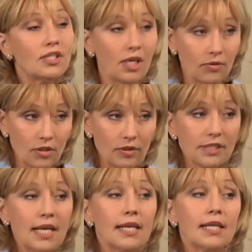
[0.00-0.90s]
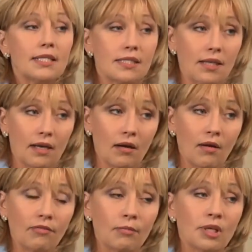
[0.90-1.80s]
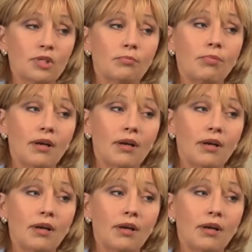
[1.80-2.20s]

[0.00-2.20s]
The Secretary of State needs Senate confirmation,